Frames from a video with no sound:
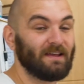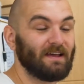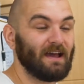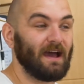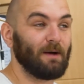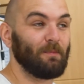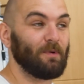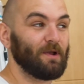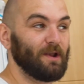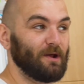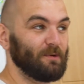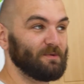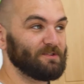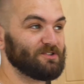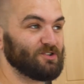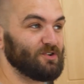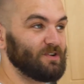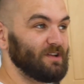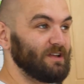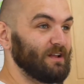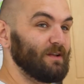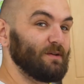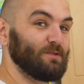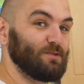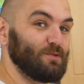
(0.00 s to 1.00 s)
And when I was
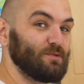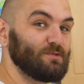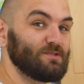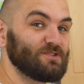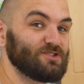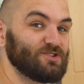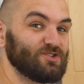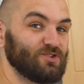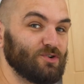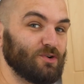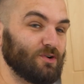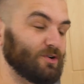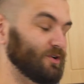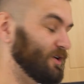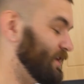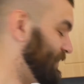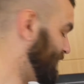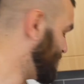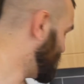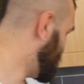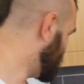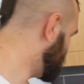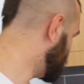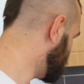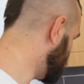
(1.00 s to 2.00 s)
drinking it through the straw, I
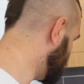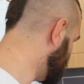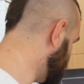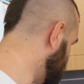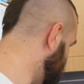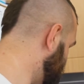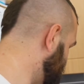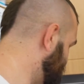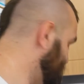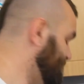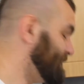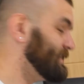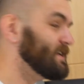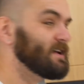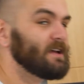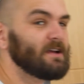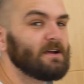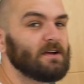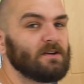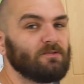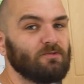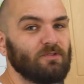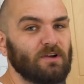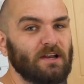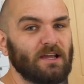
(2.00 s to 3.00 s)
had
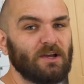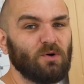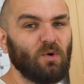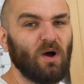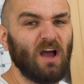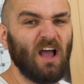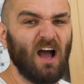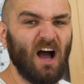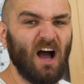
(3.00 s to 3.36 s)
these really quite